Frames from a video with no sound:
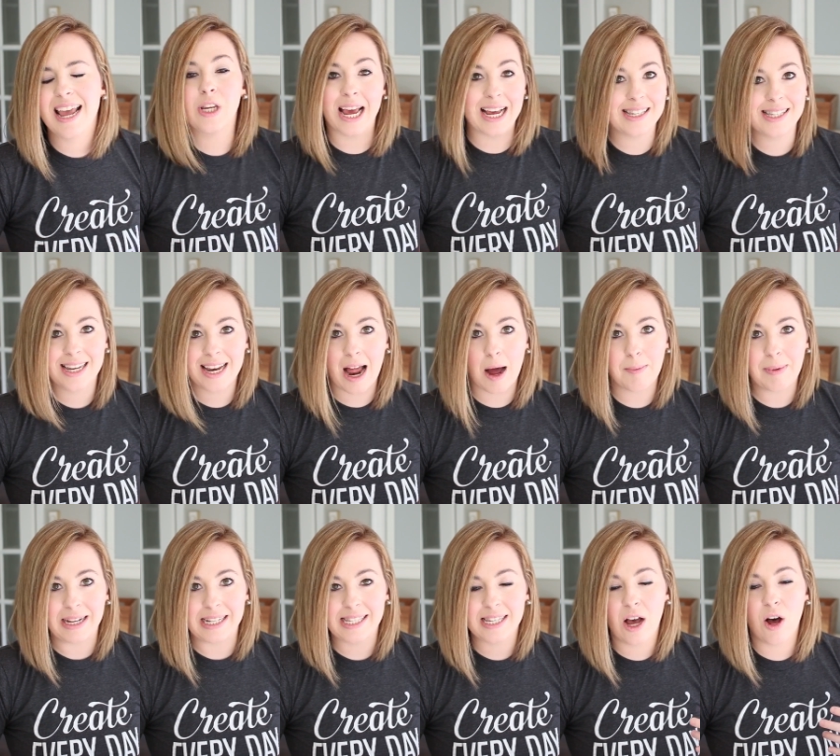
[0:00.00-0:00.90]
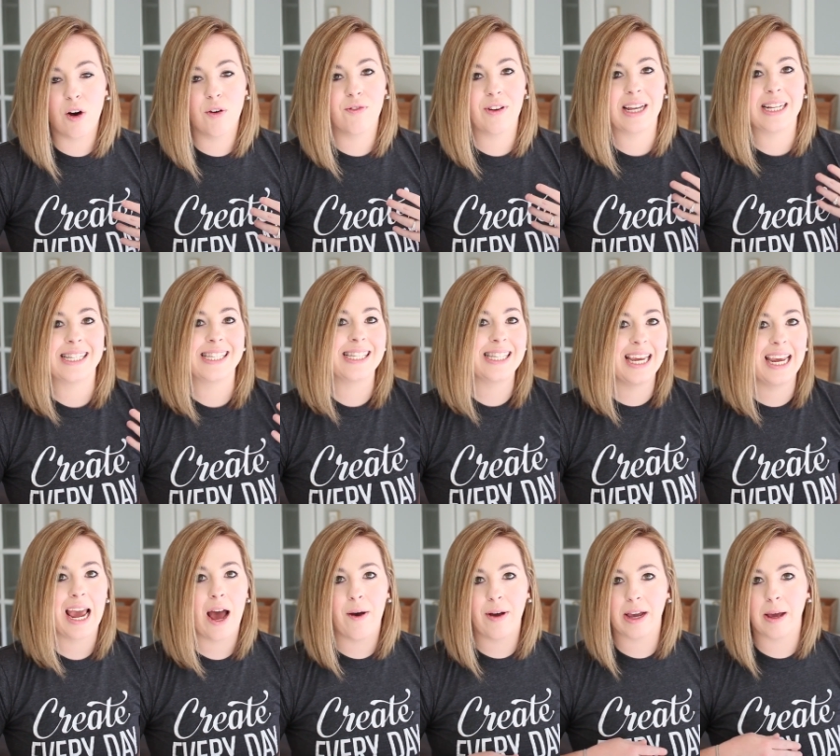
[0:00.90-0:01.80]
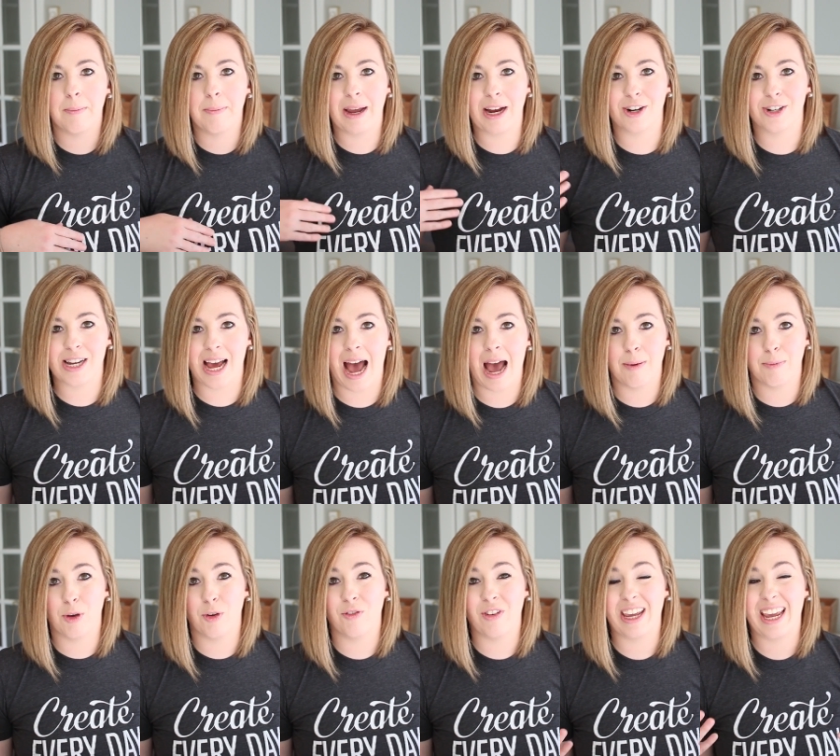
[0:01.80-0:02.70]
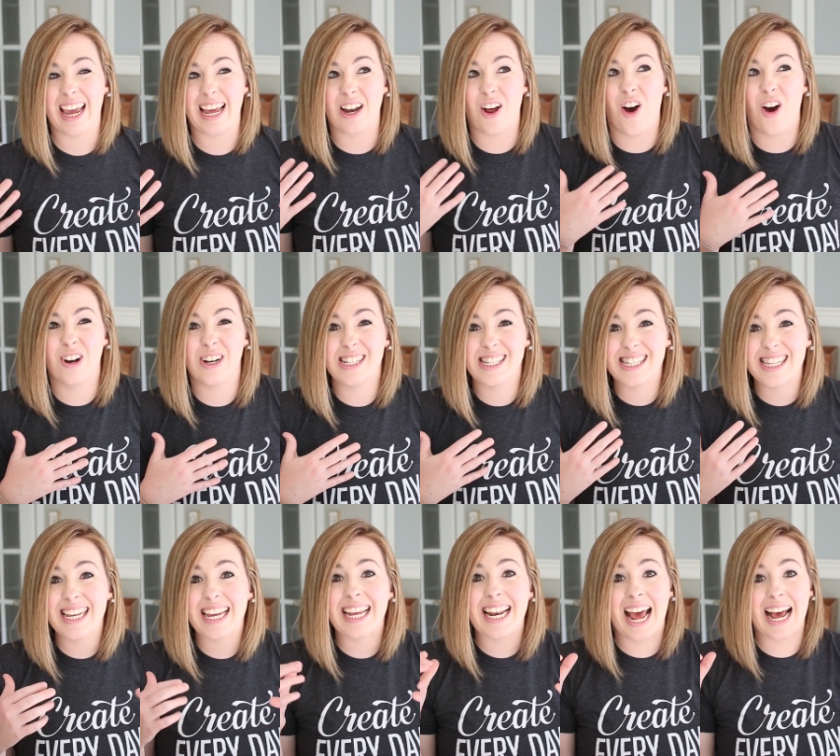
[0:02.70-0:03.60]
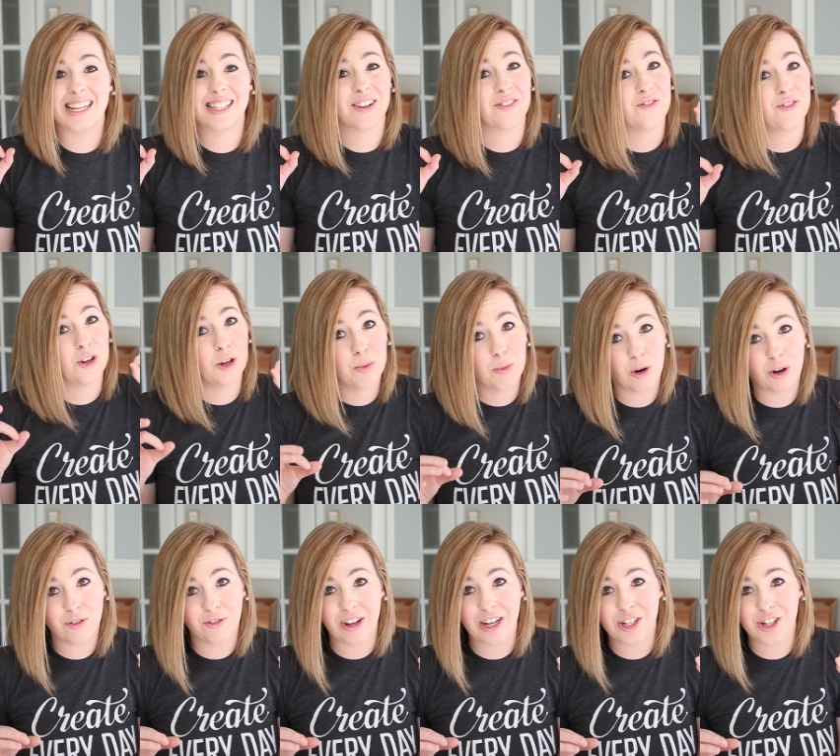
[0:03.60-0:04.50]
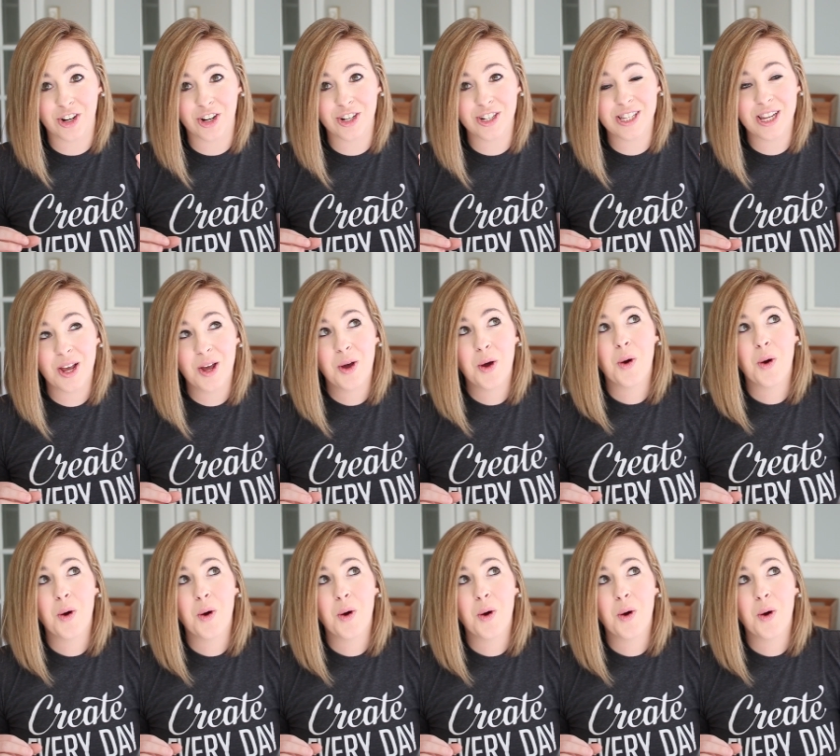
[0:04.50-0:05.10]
Test it out myself and see how it compared to iMovie, and honestly it has a few more features